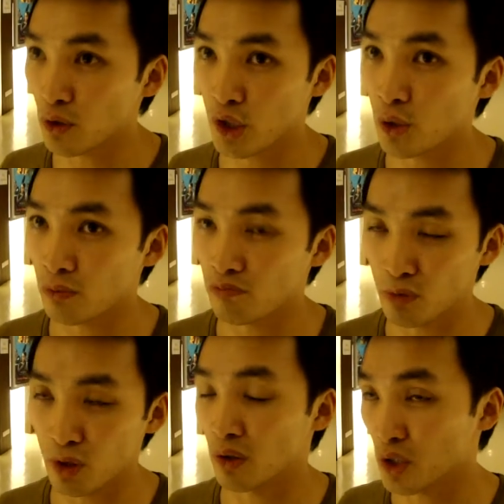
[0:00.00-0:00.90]
to shown
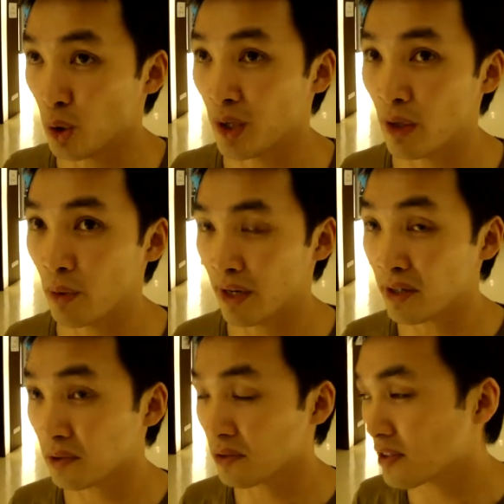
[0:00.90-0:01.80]
anywhere
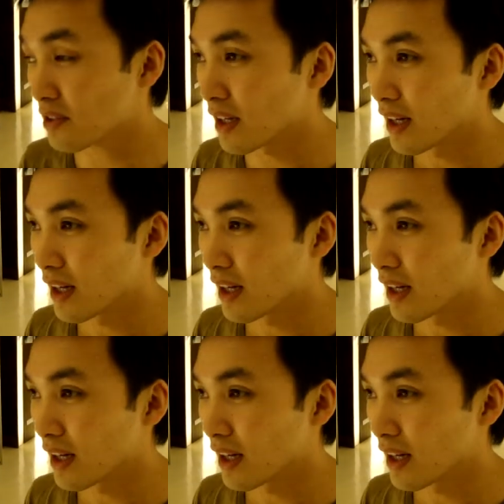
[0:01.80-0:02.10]
else.